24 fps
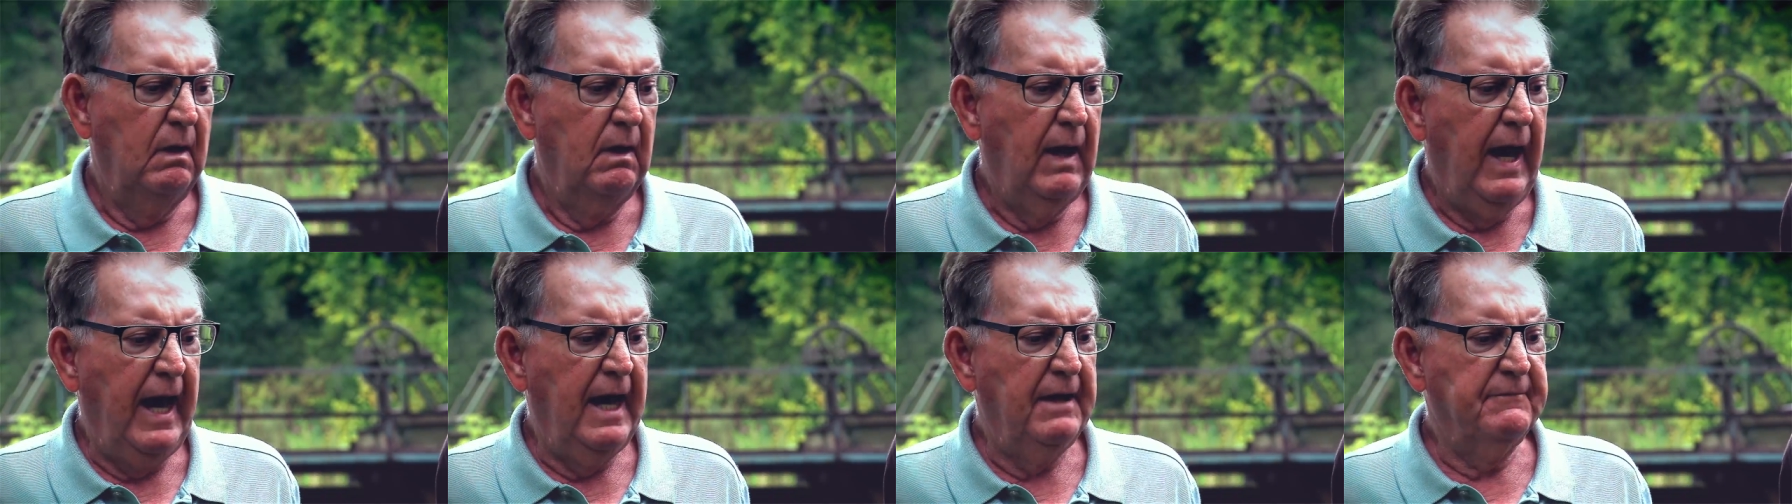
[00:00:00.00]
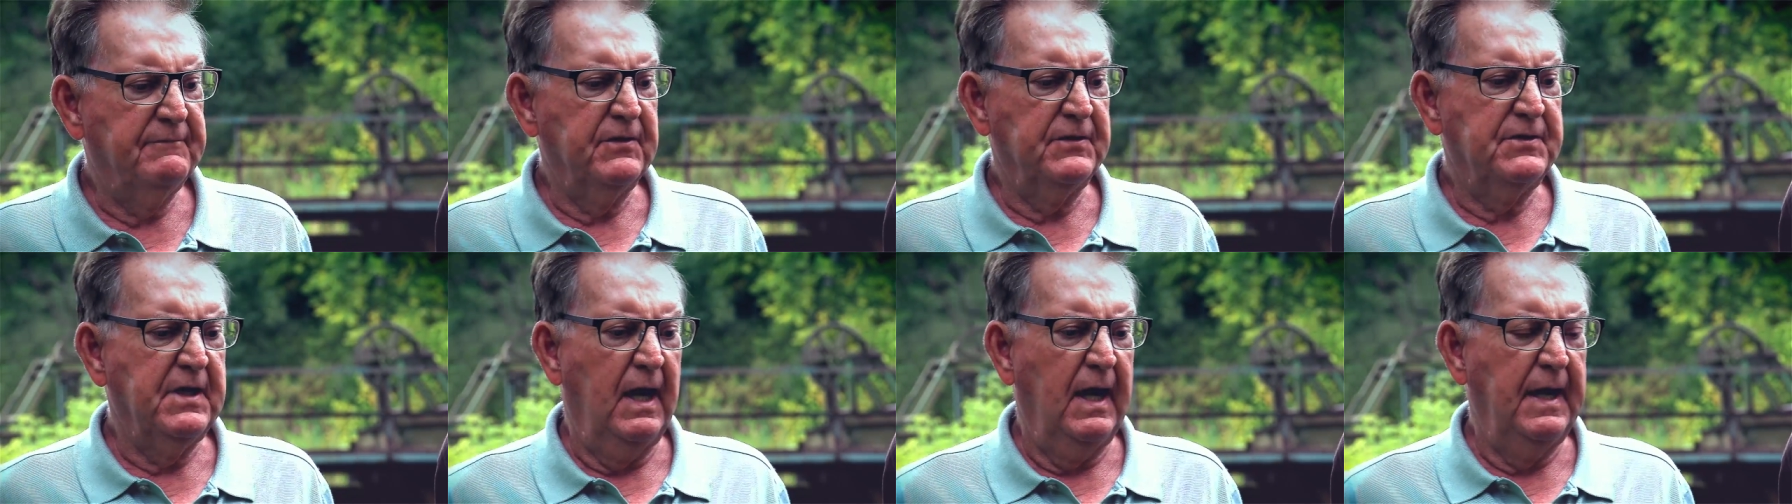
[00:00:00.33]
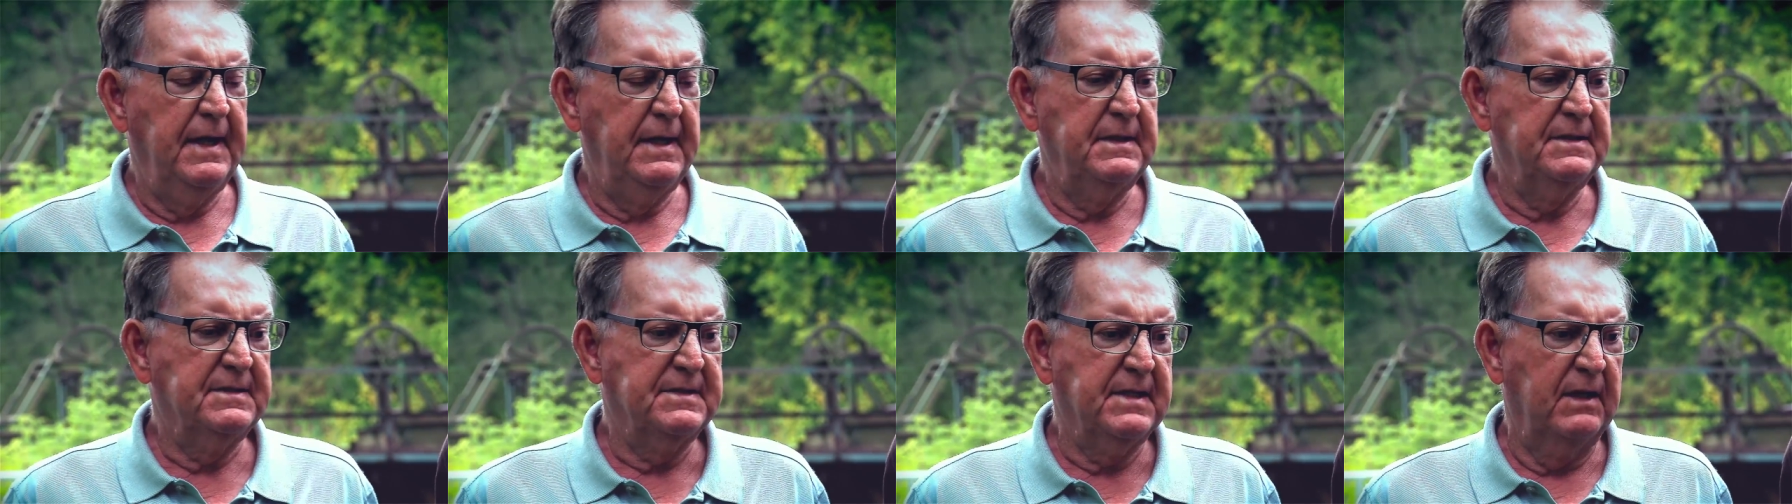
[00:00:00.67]

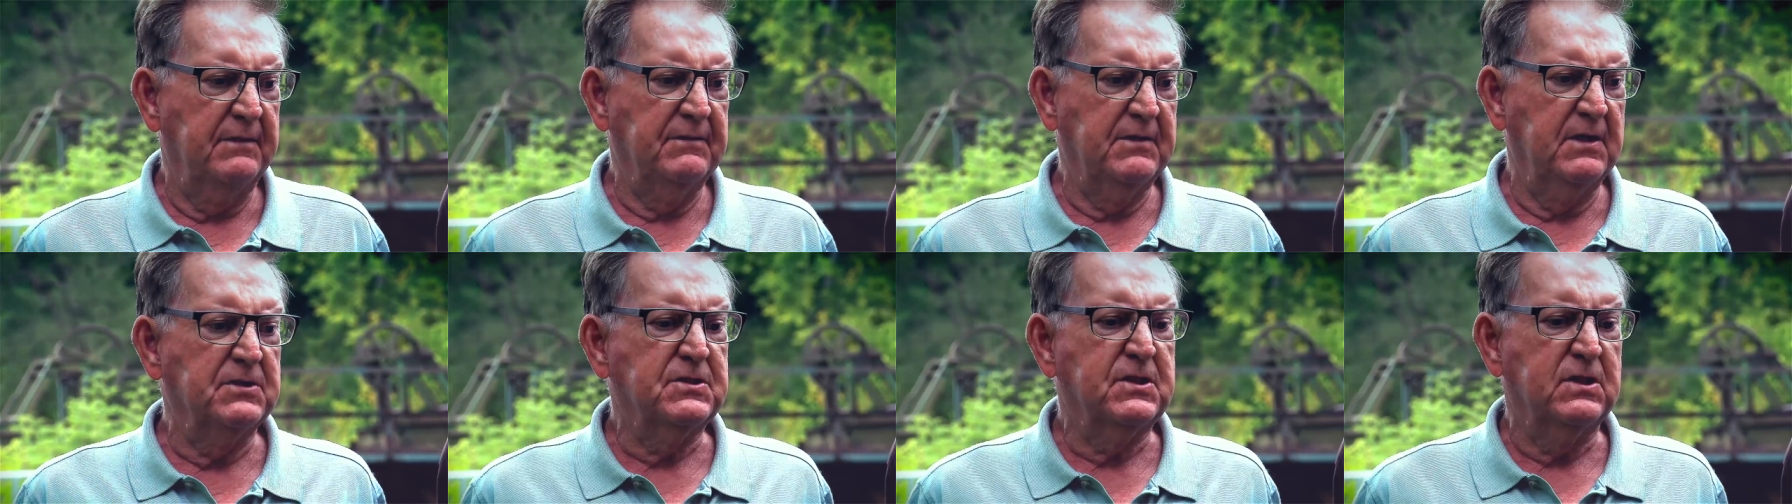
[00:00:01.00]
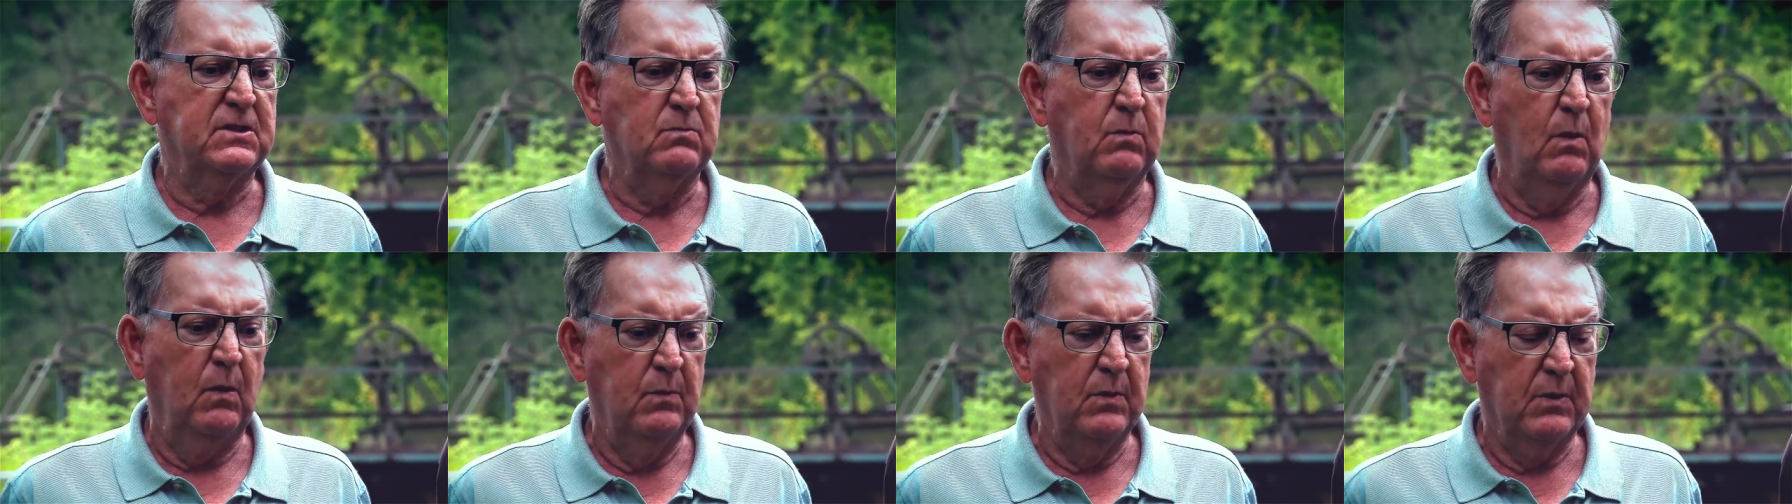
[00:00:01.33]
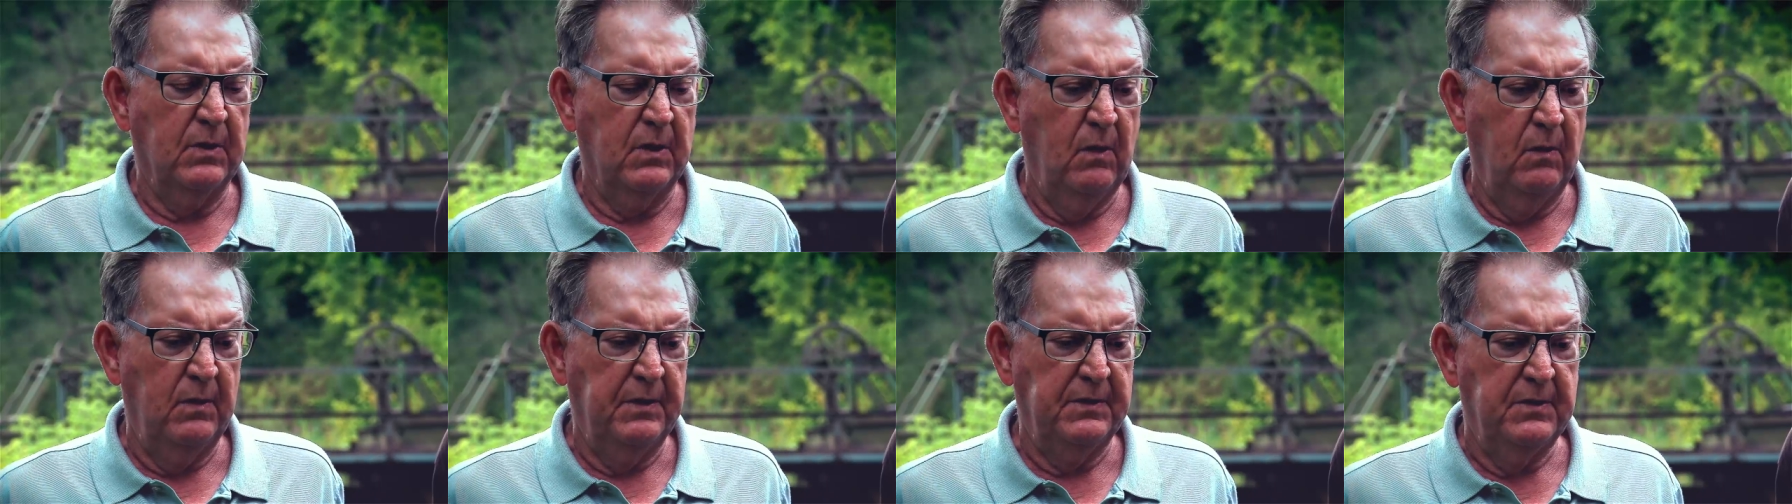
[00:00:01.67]
advertise that this is what
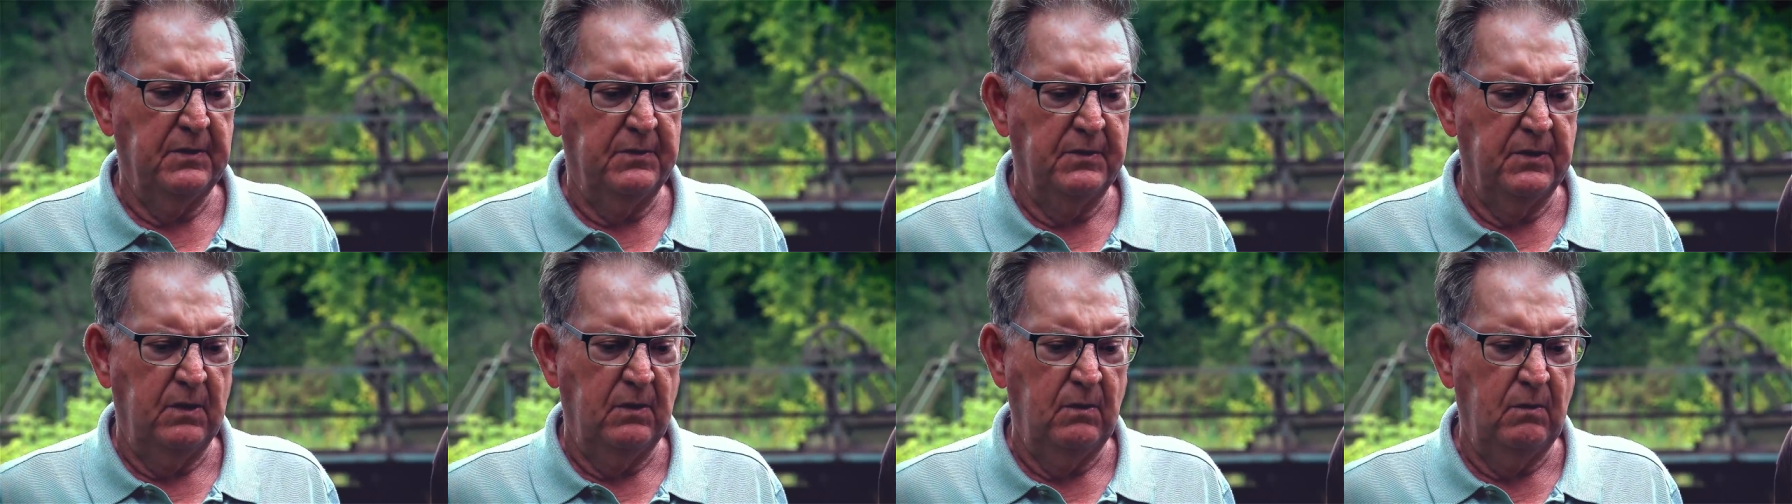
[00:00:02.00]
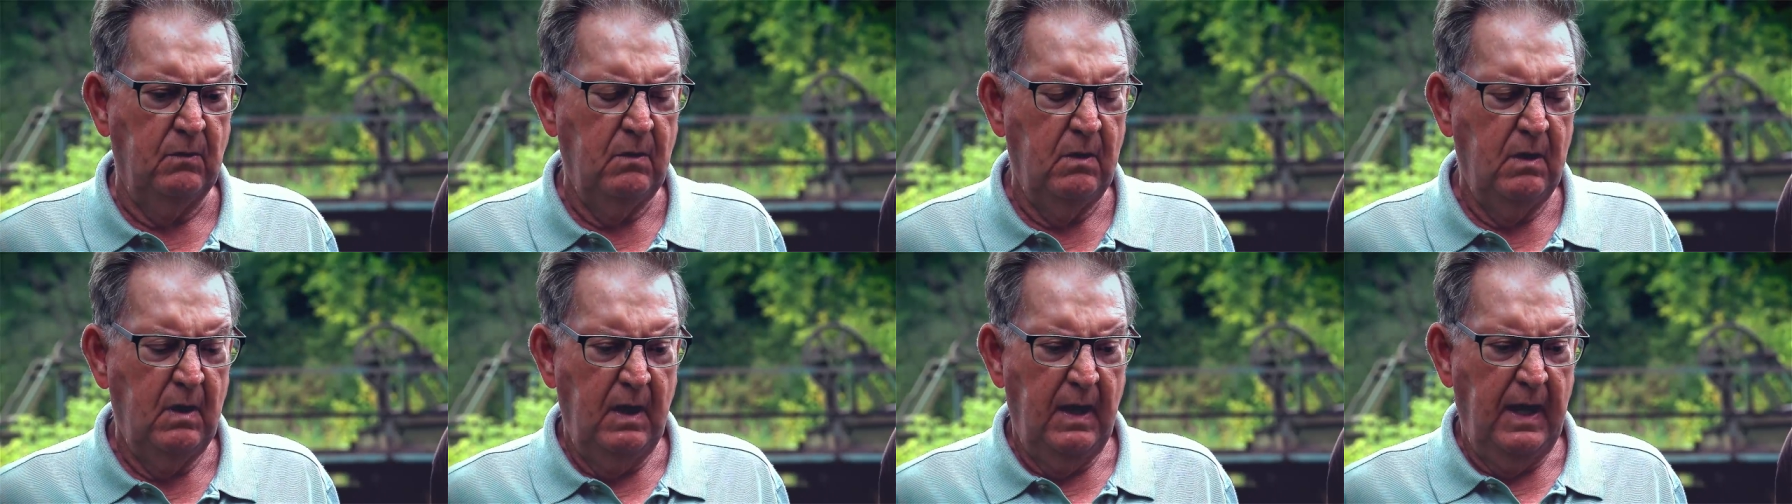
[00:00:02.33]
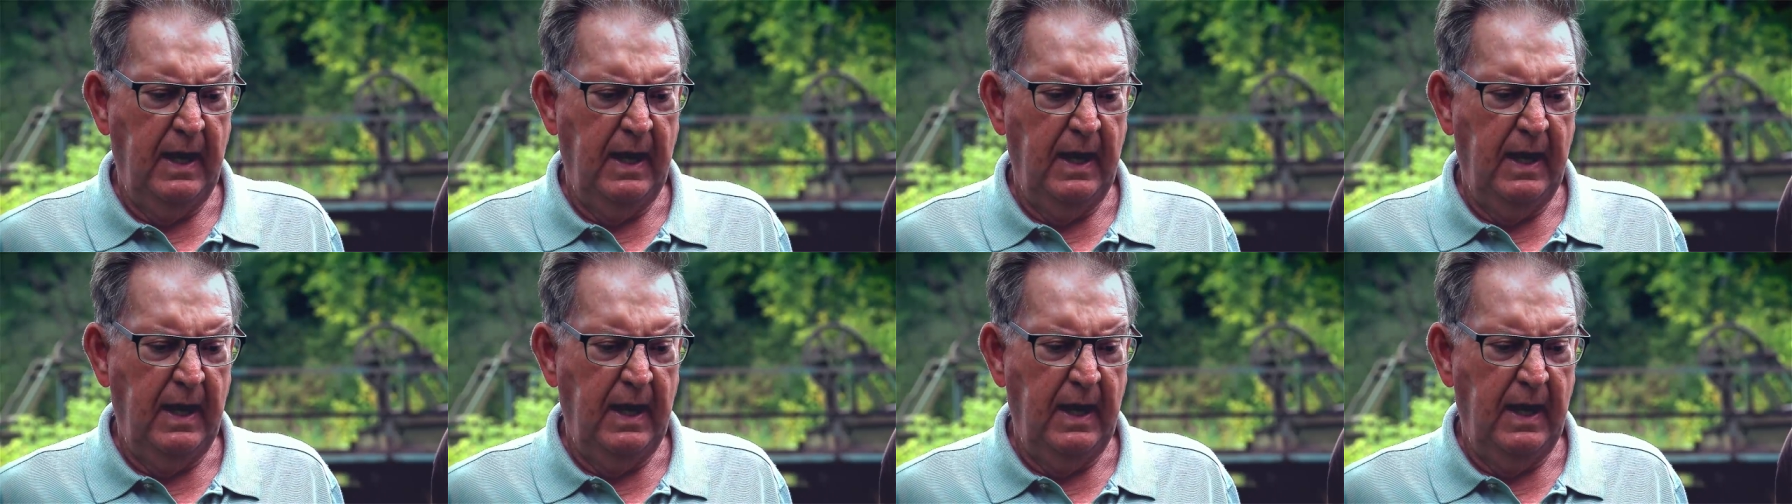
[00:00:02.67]
we're going to do,